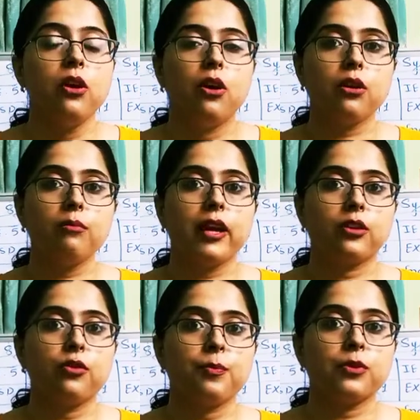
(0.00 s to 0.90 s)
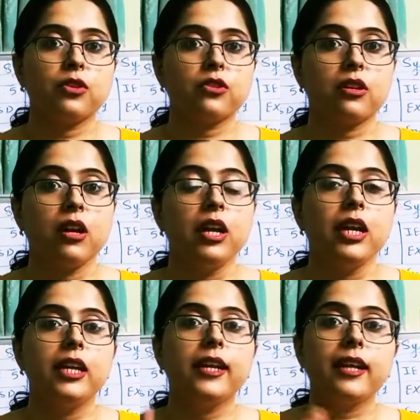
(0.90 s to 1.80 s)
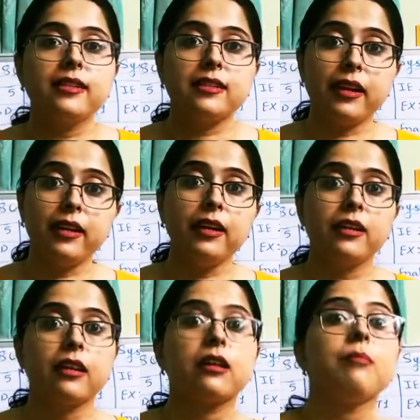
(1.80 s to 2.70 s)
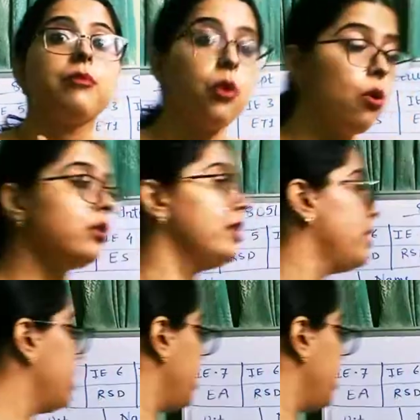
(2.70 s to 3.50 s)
or a microprocessor, it can send interrupt only